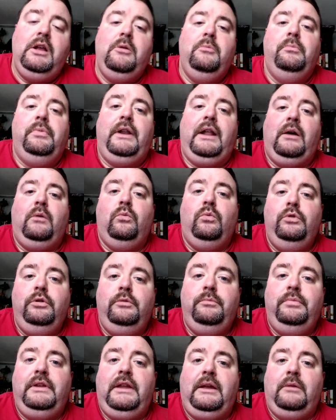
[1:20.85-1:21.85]
but I would
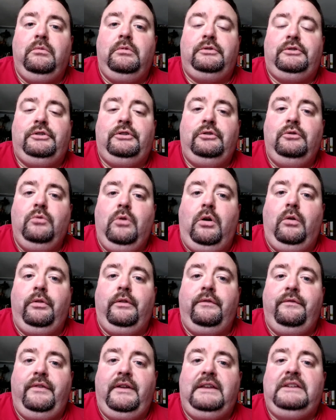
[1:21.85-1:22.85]
be able to on the
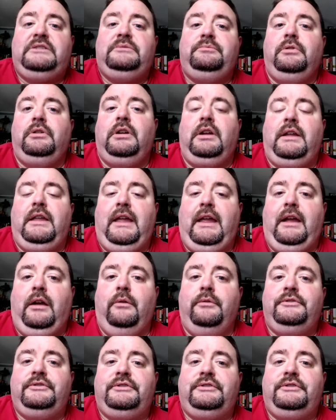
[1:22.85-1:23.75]
Facebook account.